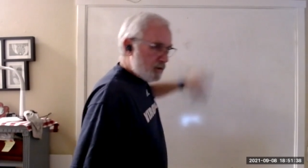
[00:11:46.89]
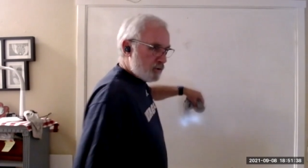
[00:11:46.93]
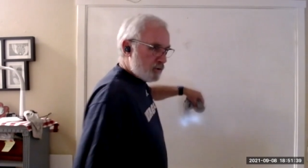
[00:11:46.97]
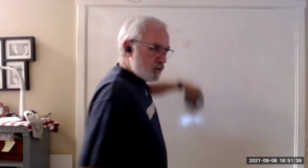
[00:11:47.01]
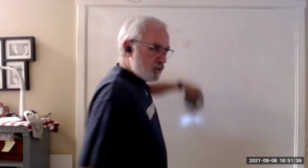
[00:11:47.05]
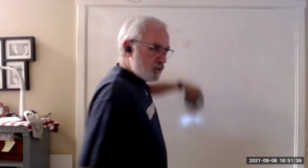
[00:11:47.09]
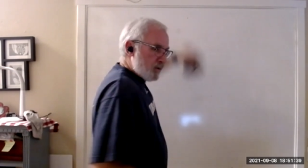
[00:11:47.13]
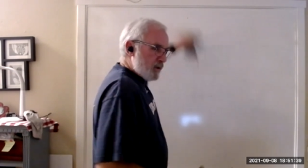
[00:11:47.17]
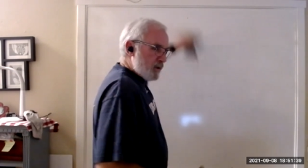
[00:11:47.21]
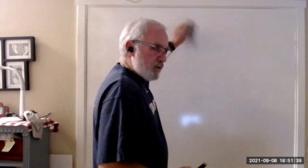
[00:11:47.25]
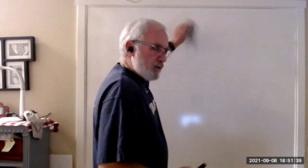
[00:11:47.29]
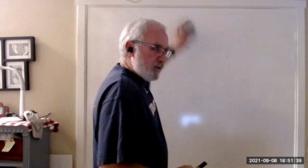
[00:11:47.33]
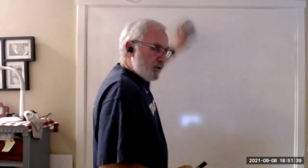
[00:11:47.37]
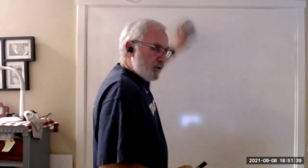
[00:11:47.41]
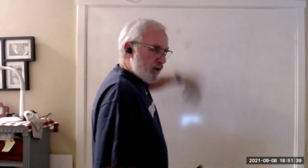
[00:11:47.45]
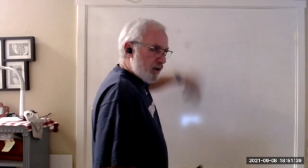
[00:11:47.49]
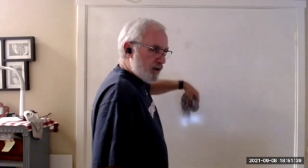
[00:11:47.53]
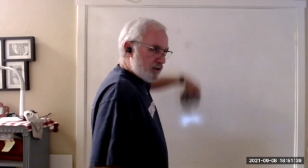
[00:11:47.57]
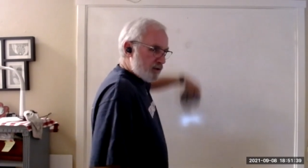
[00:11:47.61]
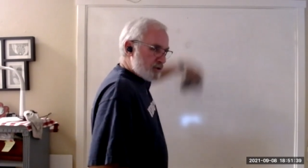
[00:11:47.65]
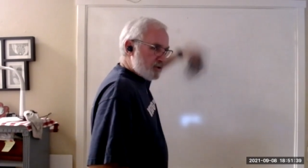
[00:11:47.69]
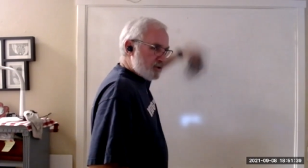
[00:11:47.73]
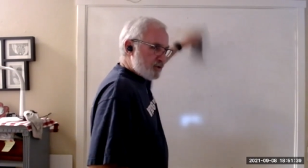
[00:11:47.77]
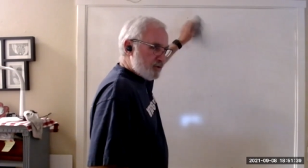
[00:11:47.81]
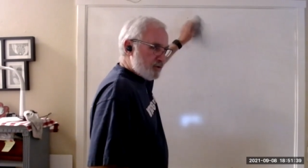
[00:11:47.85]
Doing
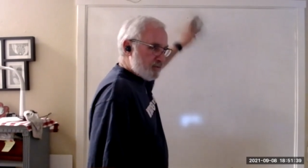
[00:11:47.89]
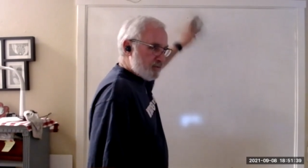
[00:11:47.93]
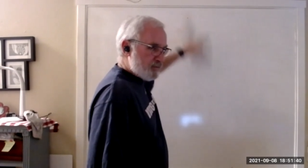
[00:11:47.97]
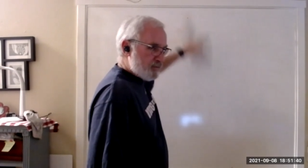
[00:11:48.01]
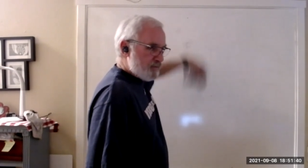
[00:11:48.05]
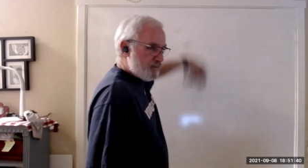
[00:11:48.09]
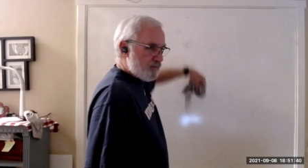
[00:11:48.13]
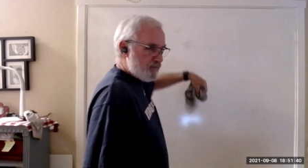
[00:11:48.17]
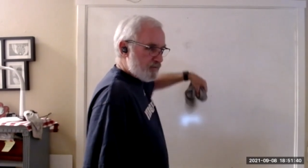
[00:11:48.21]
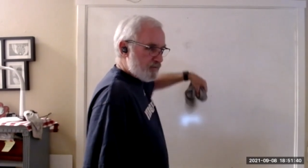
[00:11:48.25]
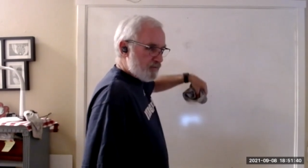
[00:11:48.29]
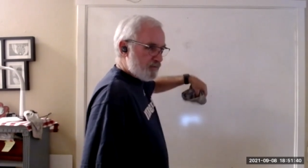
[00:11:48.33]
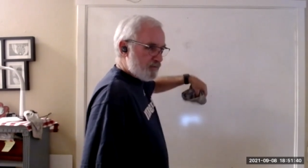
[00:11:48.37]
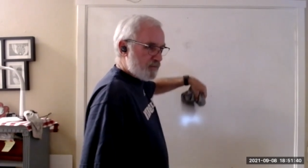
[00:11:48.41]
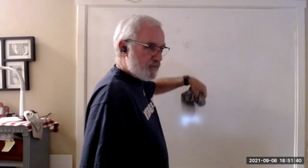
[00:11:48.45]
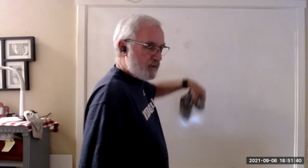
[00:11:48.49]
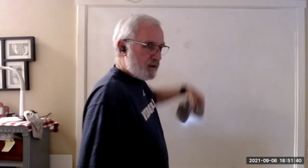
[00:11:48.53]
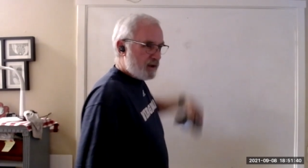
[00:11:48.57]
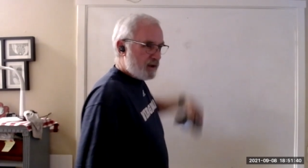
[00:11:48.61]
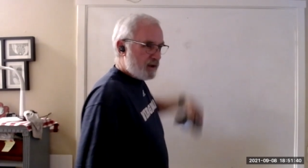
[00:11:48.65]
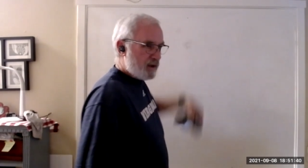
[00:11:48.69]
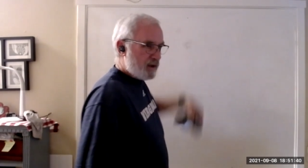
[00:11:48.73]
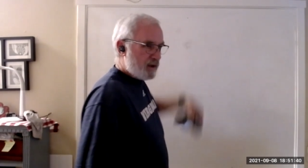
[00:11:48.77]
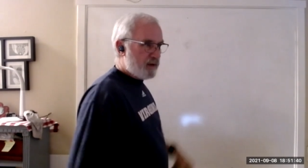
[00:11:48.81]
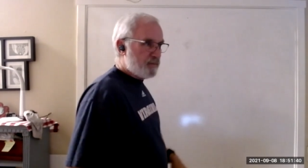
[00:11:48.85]
this,
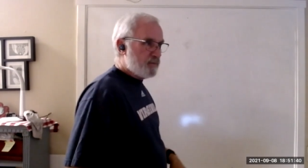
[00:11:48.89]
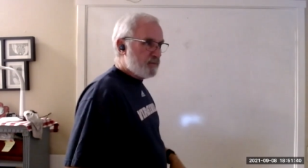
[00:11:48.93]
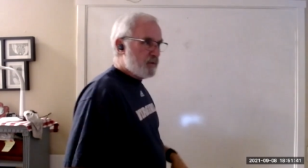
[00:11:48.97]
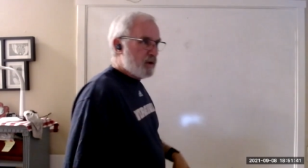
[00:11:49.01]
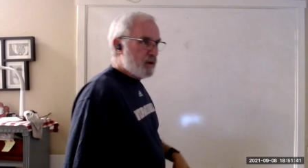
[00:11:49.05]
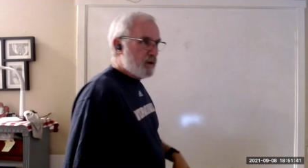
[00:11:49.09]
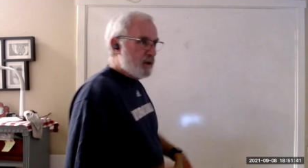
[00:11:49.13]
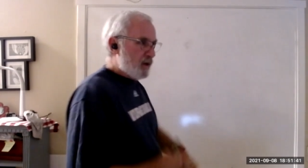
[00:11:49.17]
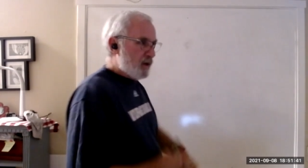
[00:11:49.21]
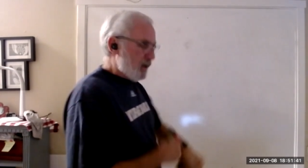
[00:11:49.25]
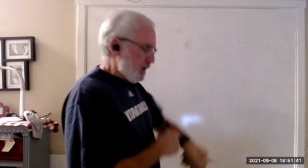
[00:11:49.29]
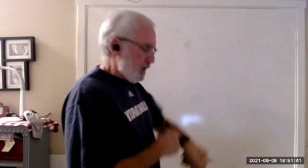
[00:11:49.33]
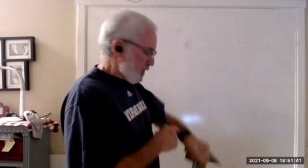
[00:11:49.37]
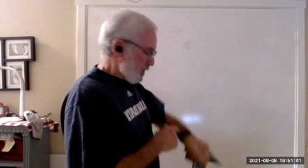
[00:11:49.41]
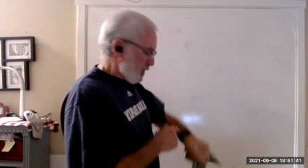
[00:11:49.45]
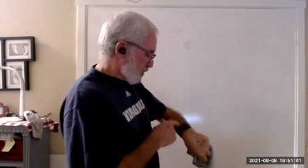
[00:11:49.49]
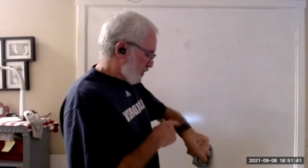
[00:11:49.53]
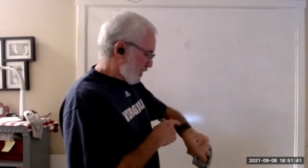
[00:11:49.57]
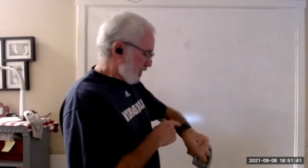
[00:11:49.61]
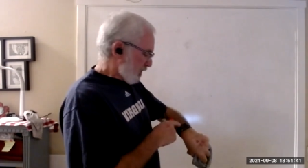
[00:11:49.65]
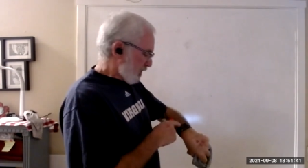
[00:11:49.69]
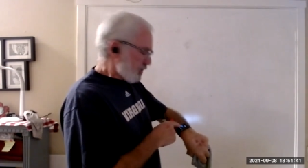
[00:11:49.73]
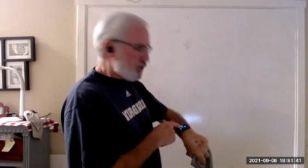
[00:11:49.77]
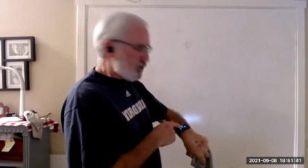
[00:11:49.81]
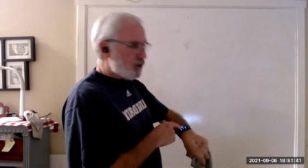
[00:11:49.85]
okay,
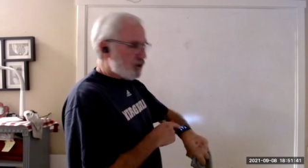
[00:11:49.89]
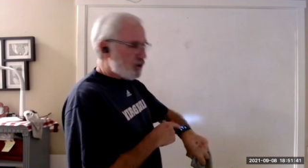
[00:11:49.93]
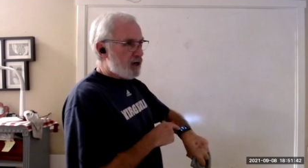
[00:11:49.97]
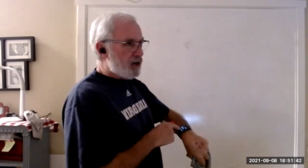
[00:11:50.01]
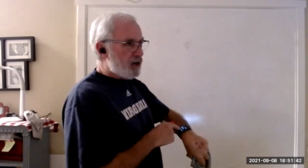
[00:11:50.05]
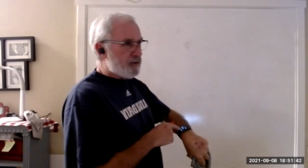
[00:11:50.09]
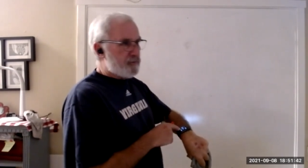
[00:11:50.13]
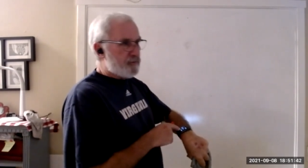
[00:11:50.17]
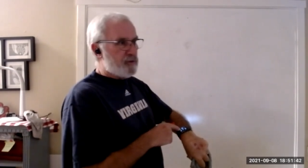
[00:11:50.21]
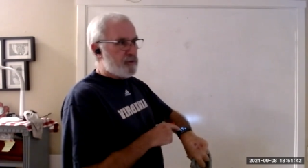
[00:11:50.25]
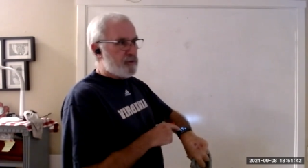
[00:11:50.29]
sets off